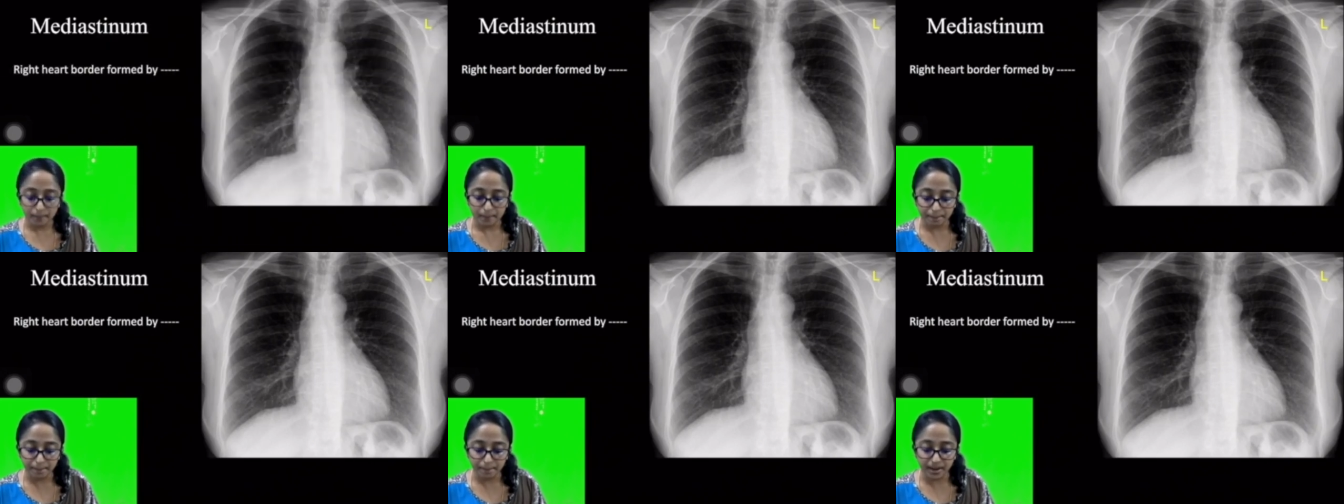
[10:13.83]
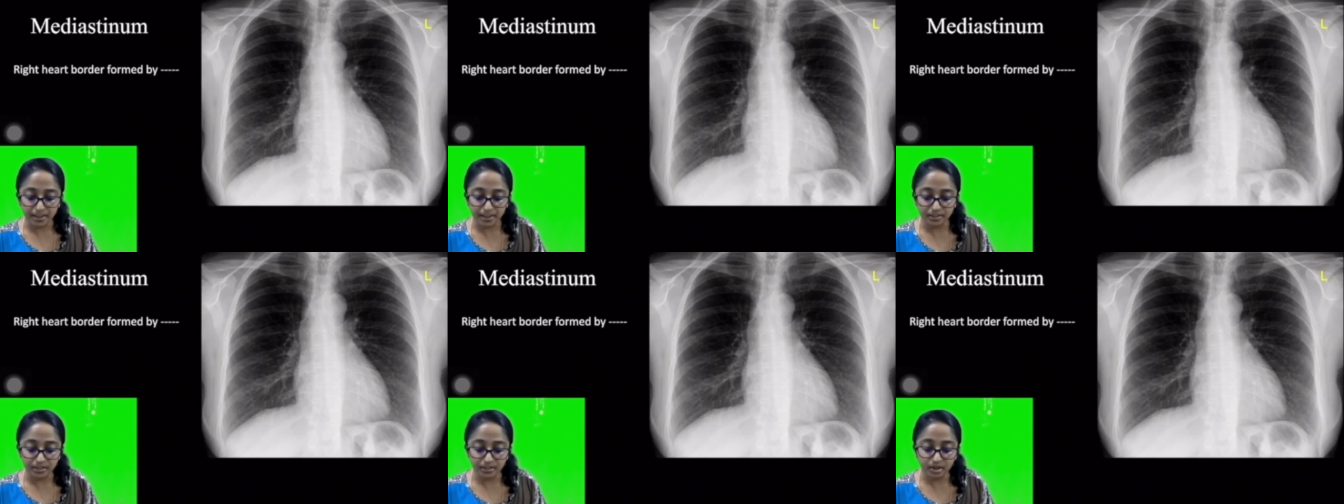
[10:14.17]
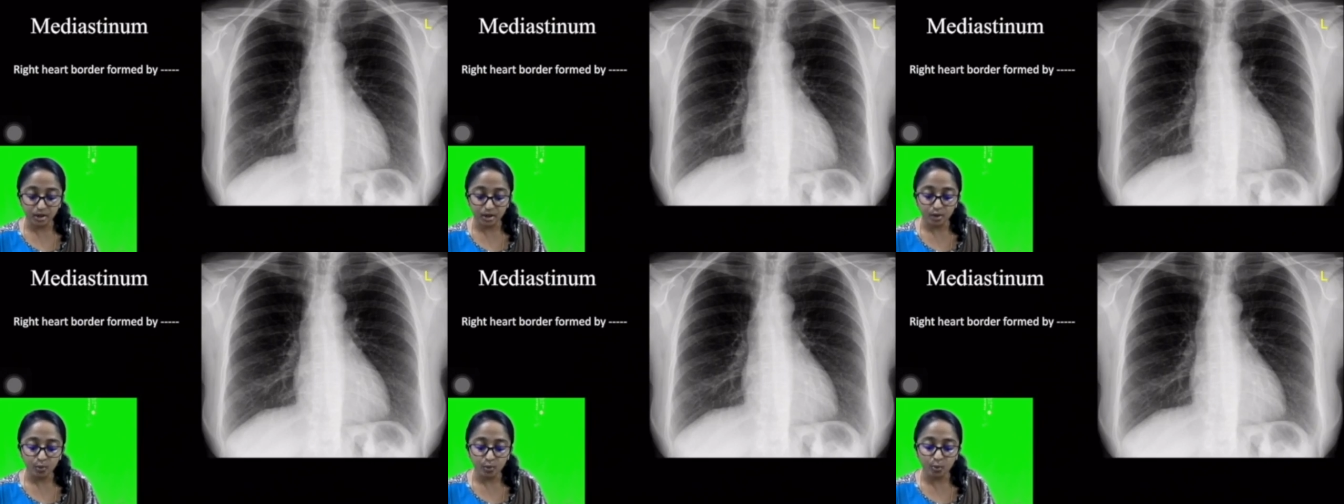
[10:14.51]
by
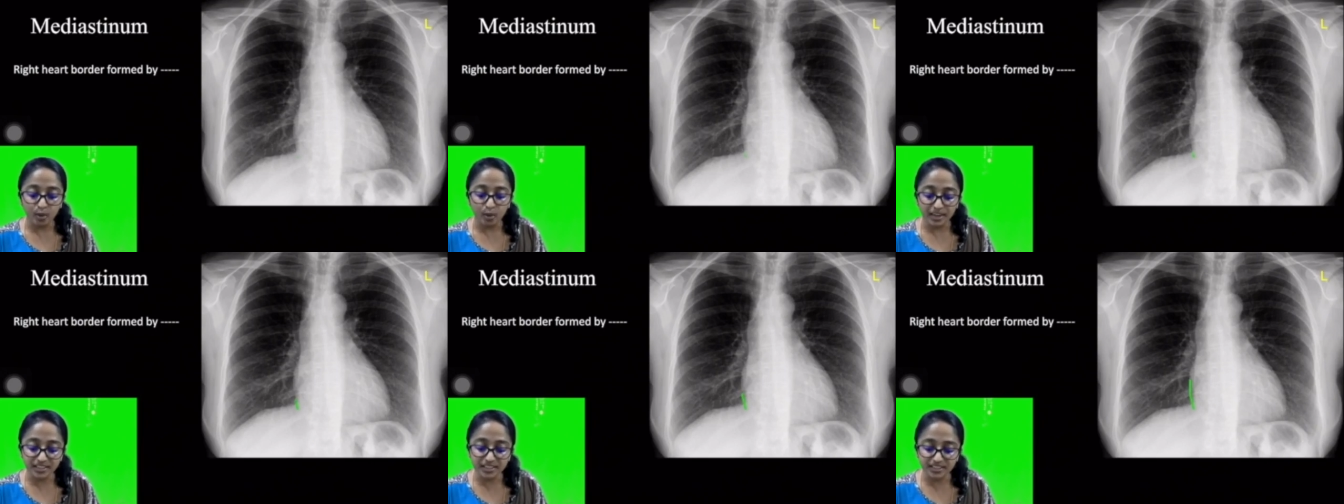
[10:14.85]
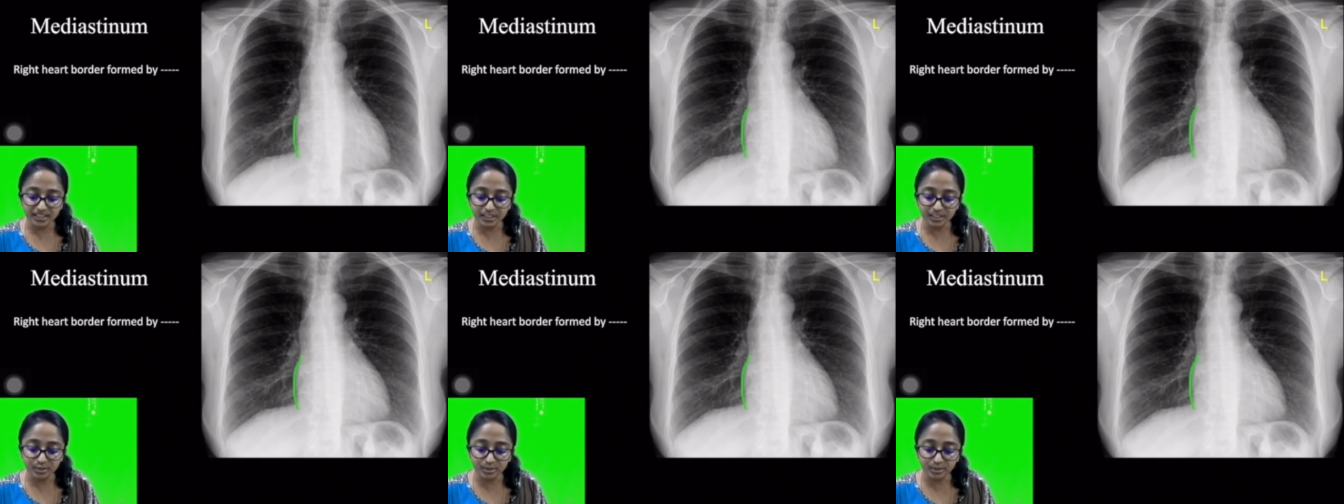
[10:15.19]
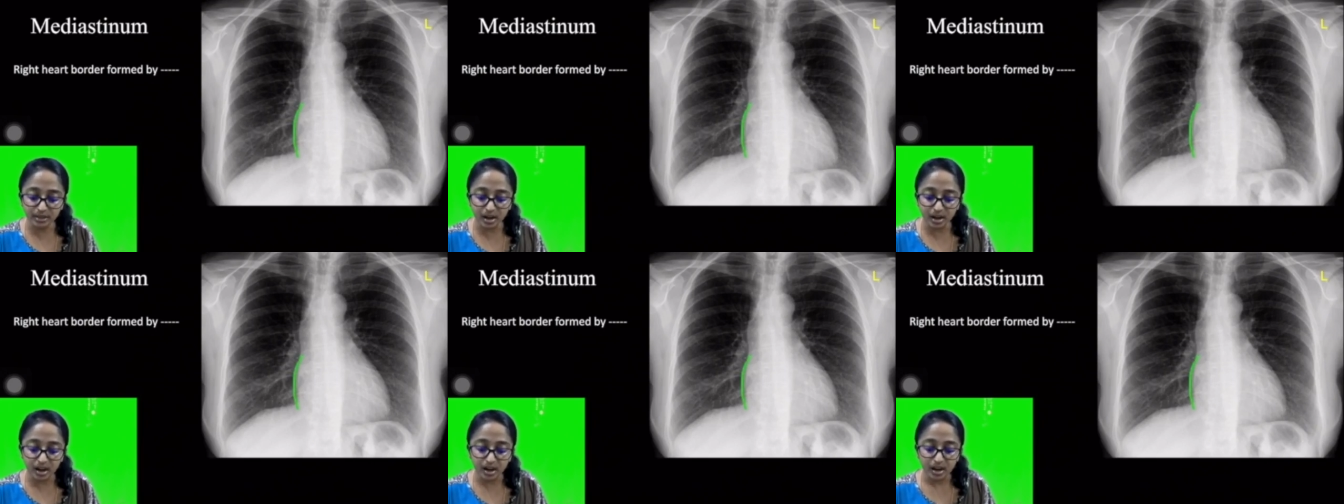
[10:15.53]
the right
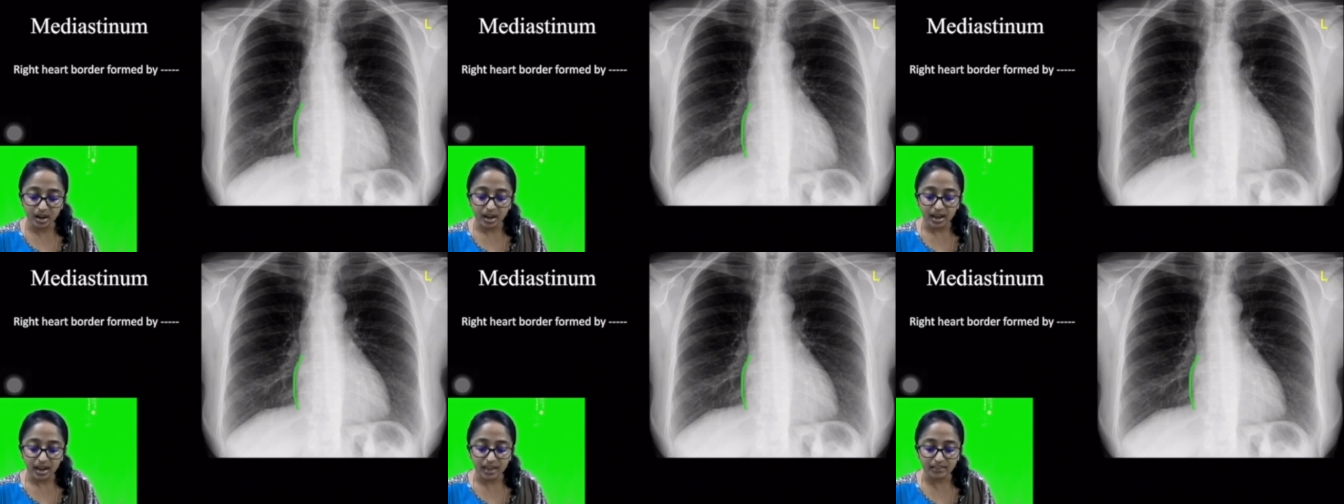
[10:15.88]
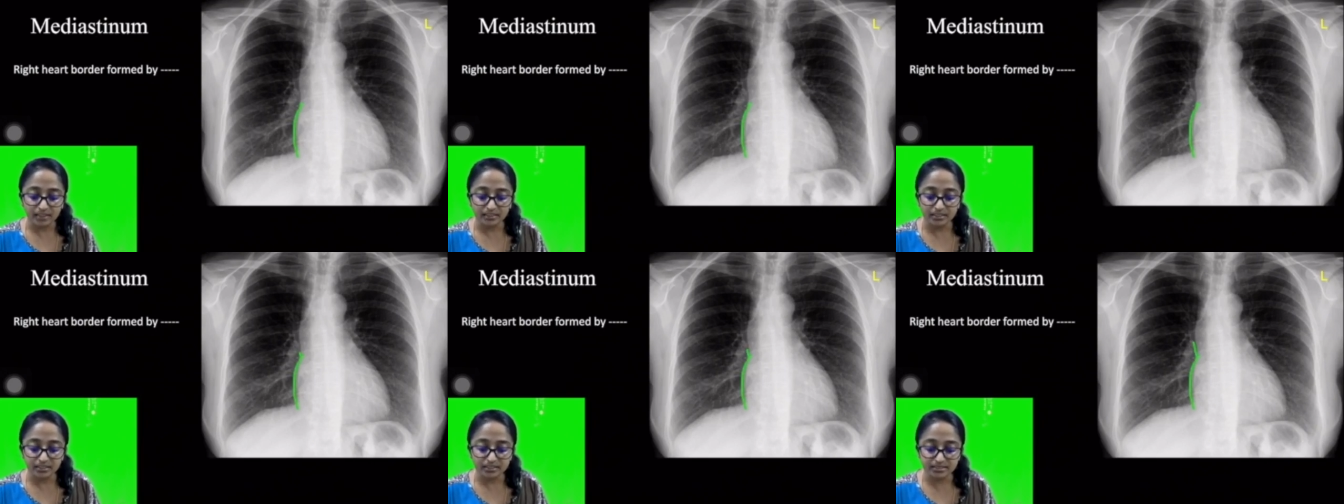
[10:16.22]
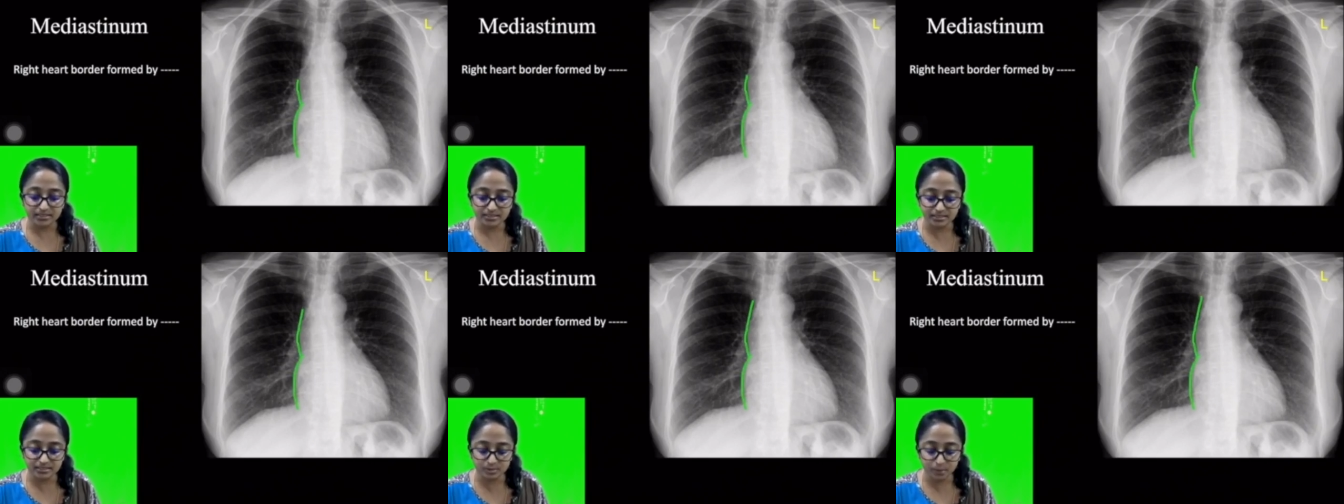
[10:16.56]
atria and the
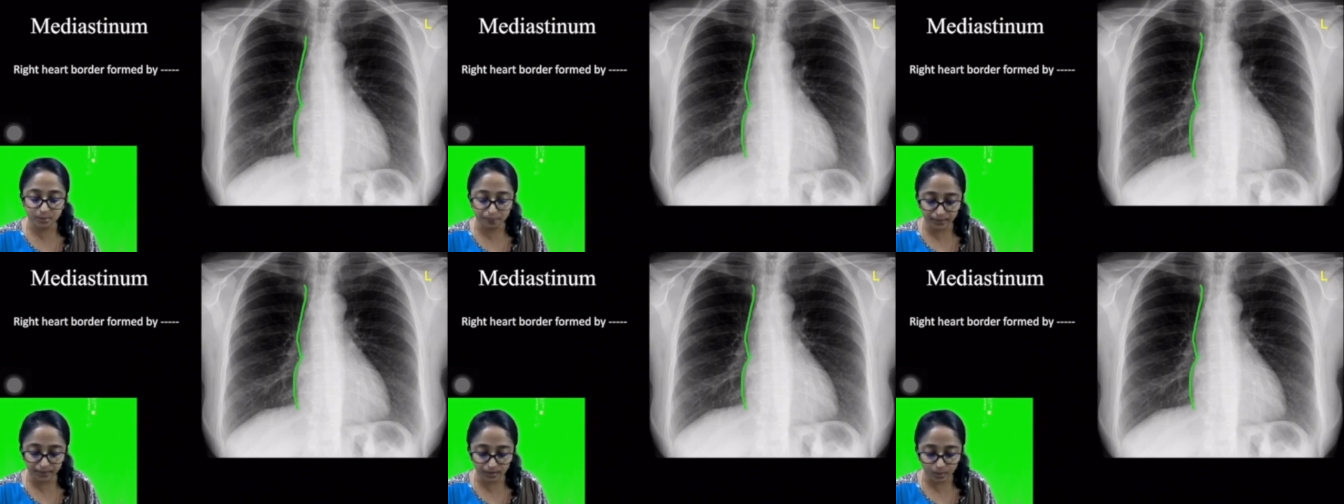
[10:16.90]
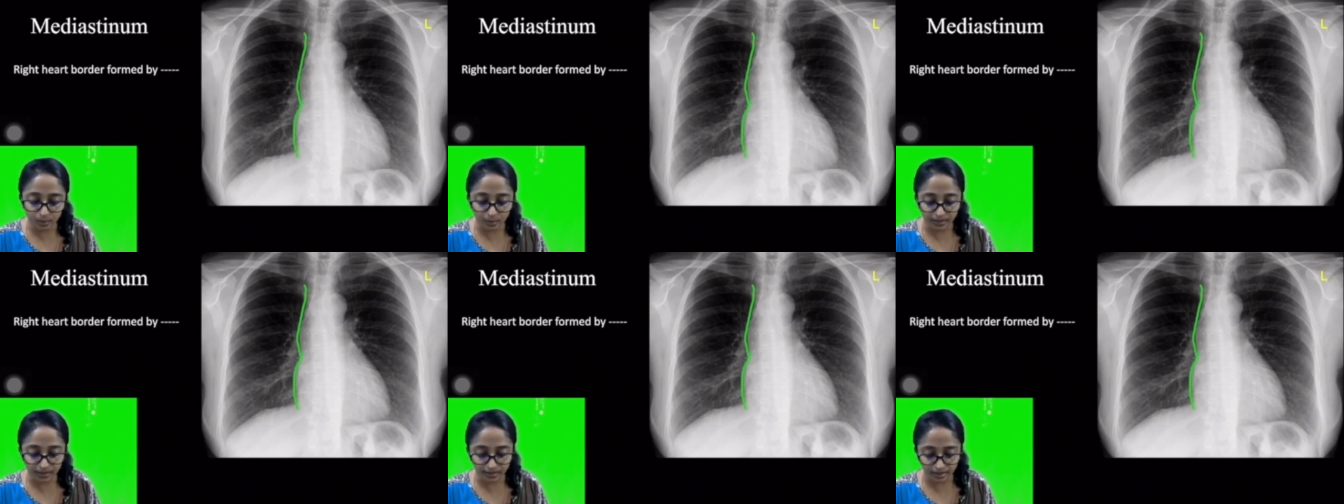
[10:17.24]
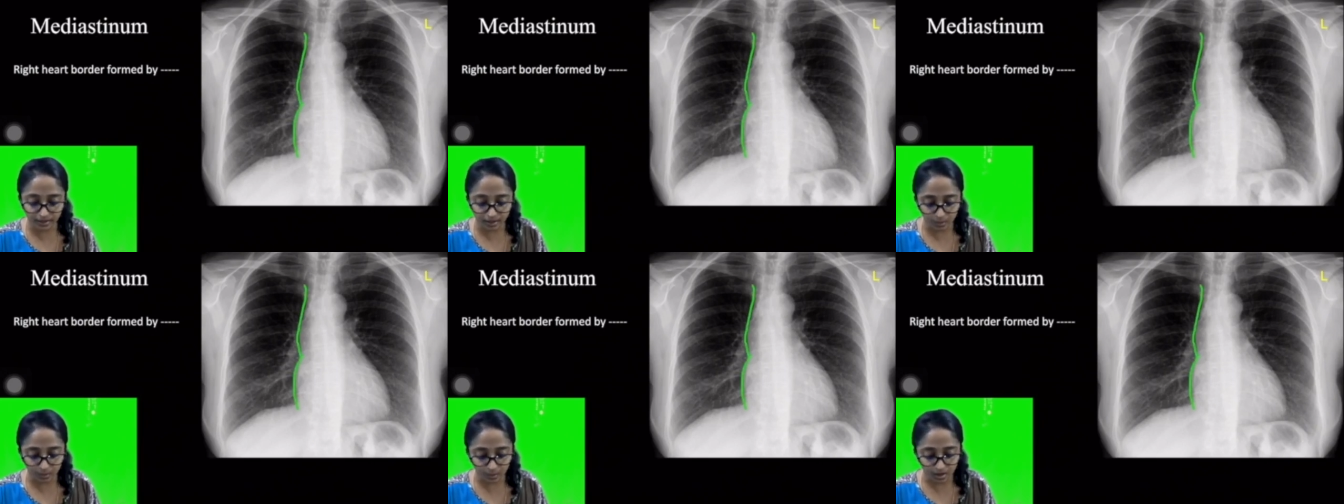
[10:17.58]
superior vena
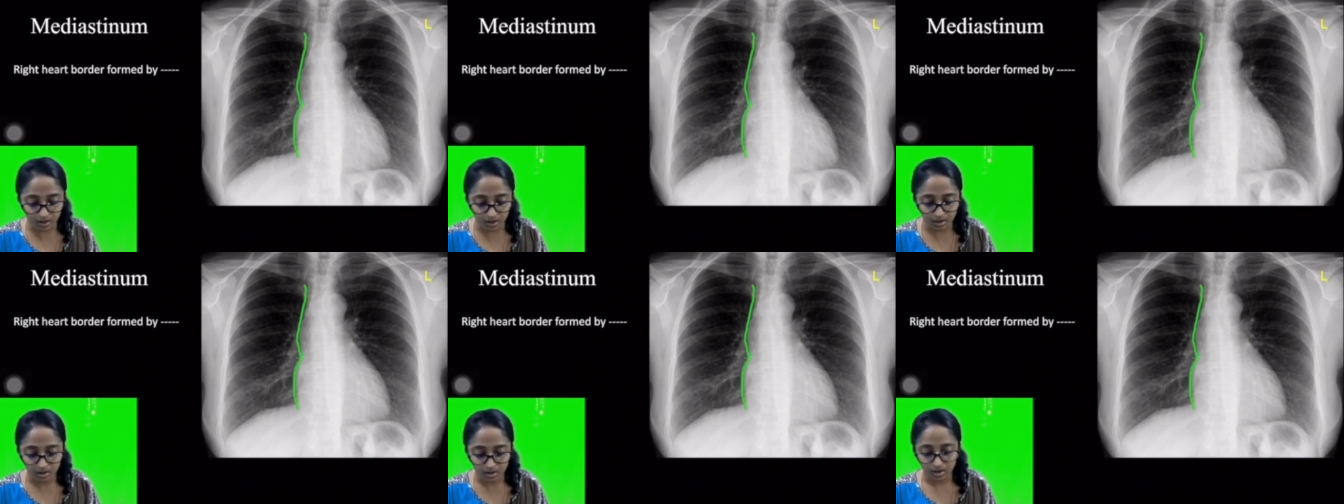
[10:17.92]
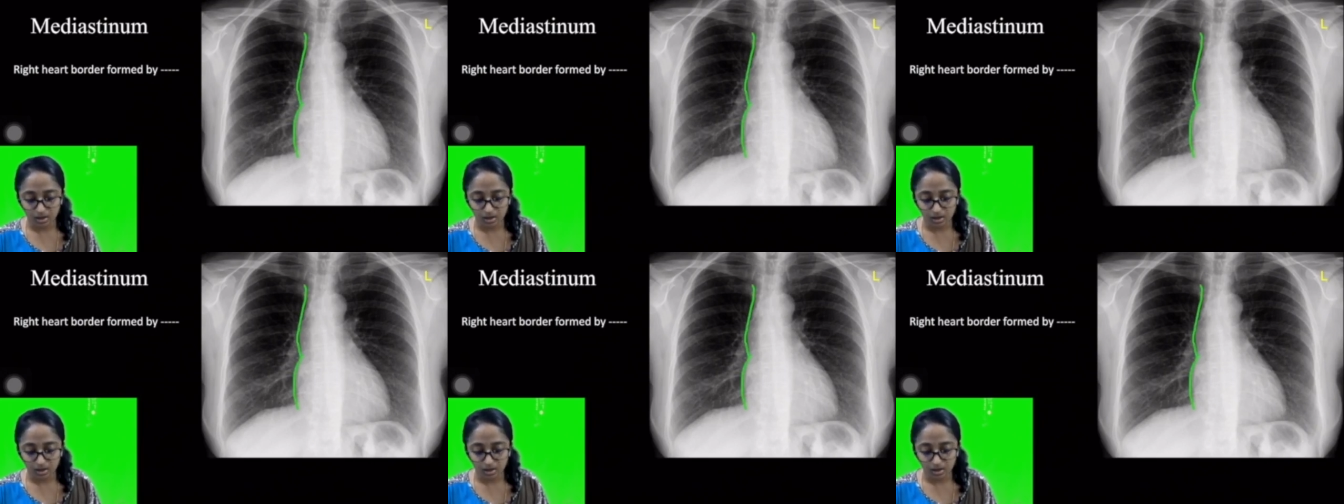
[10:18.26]
cava,